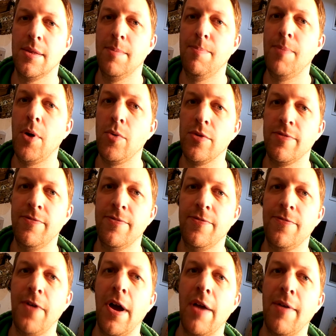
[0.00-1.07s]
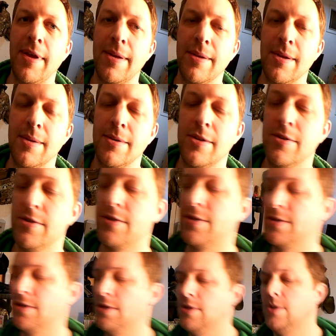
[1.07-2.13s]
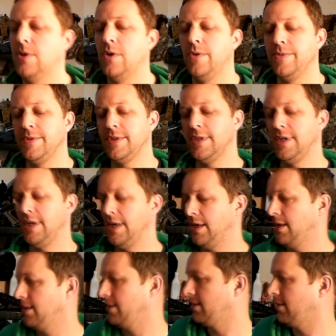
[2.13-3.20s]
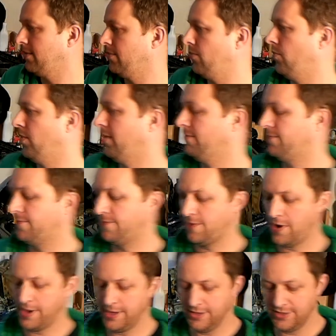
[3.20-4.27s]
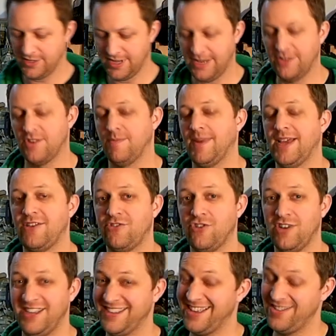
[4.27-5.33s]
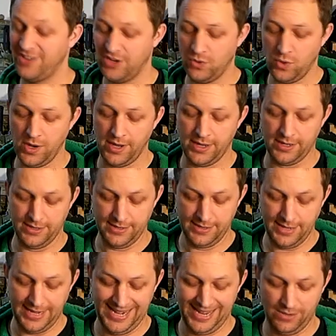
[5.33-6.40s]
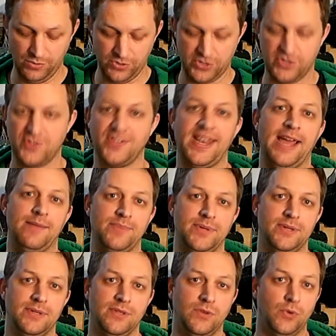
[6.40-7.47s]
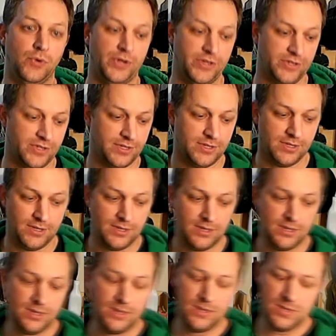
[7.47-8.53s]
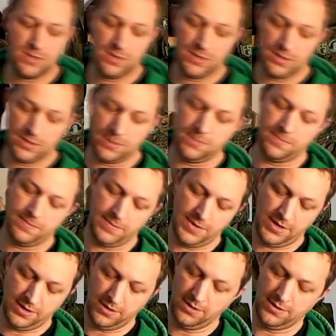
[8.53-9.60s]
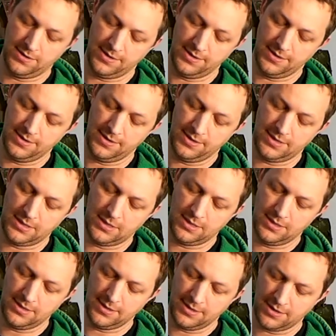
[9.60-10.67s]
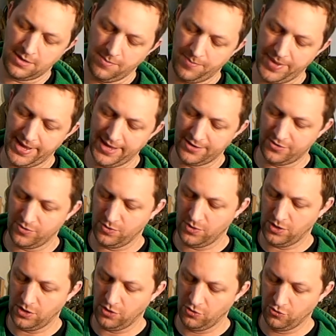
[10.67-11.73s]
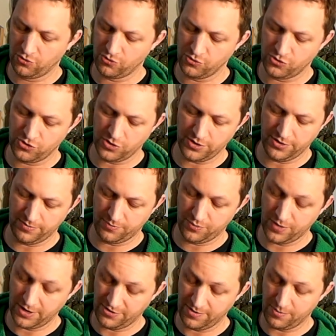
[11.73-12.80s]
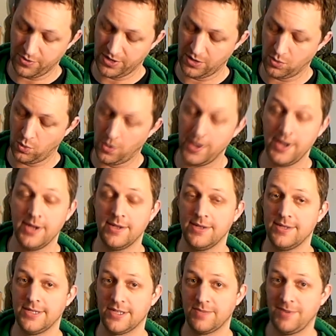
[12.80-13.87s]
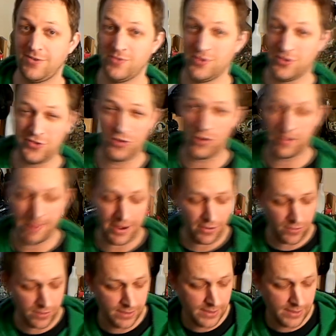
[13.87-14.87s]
bolt from firing, because on the when it fires and it's a blank shot, it's actually quite a loud snap noise, and compared to the usual shot that's actually pretty quiet, especially with the stock barrel,